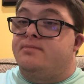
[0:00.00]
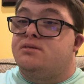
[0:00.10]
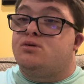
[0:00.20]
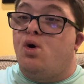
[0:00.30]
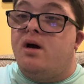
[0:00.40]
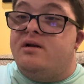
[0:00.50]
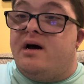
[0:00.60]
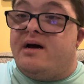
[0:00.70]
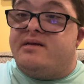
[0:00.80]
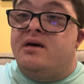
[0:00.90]

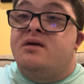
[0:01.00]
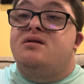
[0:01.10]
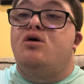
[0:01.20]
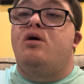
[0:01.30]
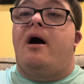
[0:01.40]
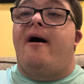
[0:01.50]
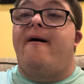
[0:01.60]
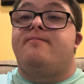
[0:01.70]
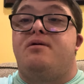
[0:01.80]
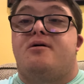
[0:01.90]
storyline? You
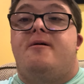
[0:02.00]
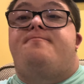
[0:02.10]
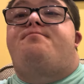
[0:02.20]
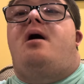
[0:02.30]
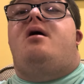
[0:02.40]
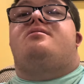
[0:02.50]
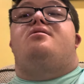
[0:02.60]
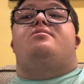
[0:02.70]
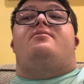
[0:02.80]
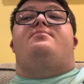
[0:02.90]
have to go back
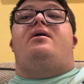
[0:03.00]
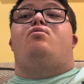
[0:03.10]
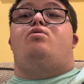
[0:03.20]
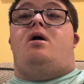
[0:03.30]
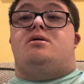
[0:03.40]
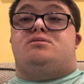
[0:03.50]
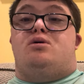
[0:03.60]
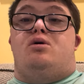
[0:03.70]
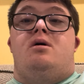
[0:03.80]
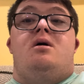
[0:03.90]
to the main
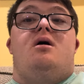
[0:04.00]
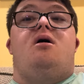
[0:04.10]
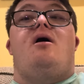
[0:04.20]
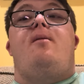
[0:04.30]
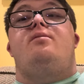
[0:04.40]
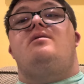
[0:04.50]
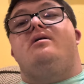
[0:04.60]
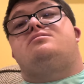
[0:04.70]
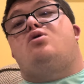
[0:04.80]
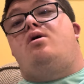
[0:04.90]
roster and have a
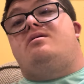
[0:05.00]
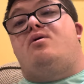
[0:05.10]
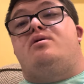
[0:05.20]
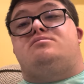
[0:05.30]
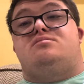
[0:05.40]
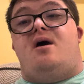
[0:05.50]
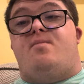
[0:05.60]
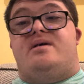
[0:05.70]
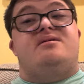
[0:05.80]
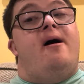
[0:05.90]
storyline with
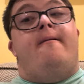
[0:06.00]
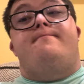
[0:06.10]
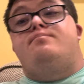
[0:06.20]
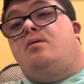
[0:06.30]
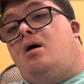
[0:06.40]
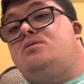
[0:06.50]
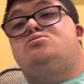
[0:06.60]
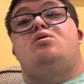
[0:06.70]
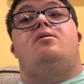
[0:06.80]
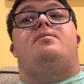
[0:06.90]
Simmons, Bronze
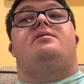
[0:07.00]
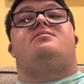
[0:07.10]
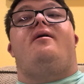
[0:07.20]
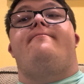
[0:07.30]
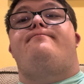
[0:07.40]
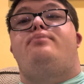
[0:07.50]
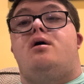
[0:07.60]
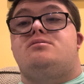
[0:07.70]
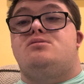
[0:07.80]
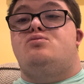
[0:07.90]
Roman and
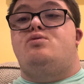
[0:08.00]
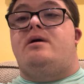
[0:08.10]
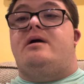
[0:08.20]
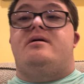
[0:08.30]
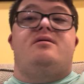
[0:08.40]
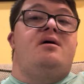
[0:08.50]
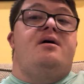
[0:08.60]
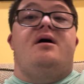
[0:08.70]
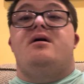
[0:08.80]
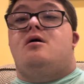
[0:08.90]
Boston Reed
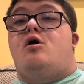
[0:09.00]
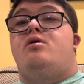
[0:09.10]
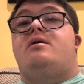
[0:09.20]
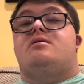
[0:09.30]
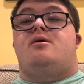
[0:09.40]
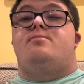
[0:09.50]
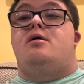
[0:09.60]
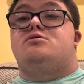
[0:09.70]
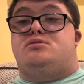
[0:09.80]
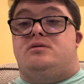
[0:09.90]
and all that
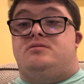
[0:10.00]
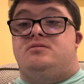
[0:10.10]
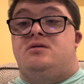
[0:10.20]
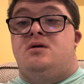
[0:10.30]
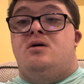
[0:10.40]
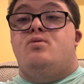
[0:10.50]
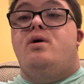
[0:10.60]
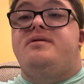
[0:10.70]
commotion. We